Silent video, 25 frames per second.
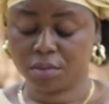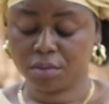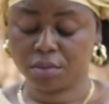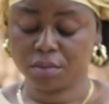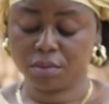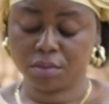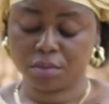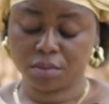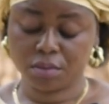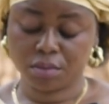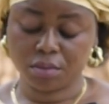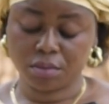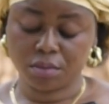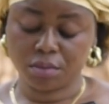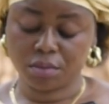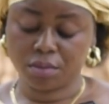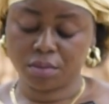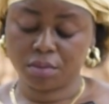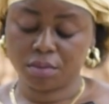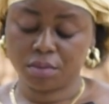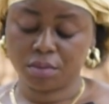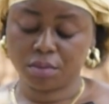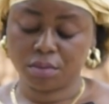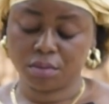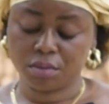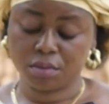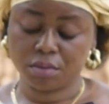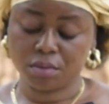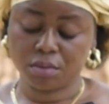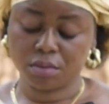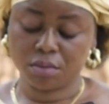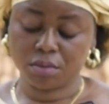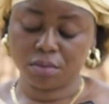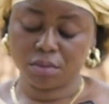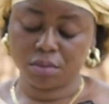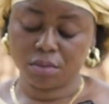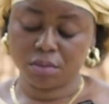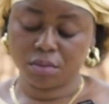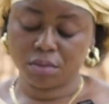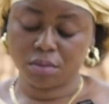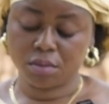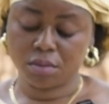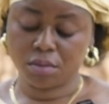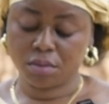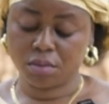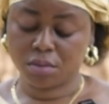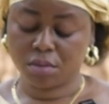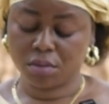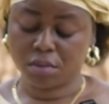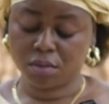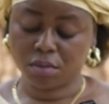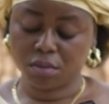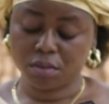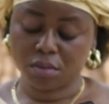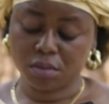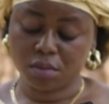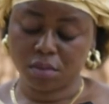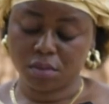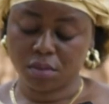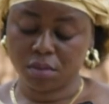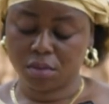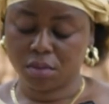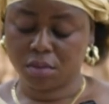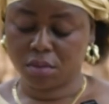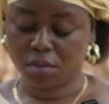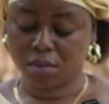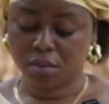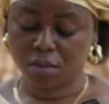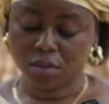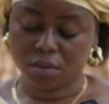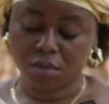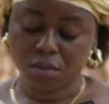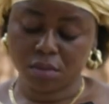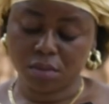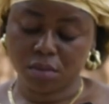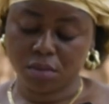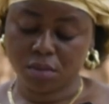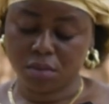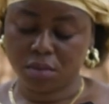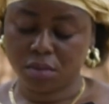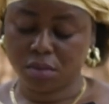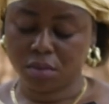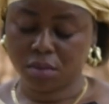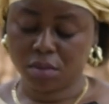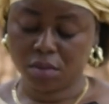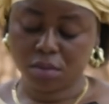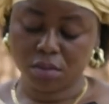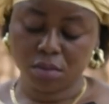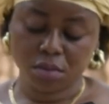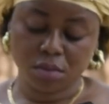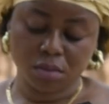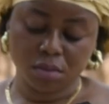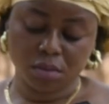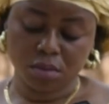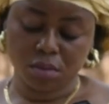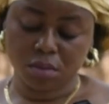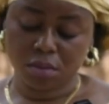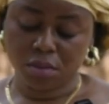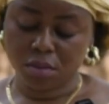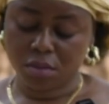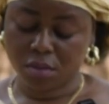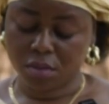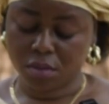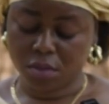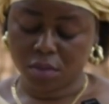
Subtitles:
[no speech]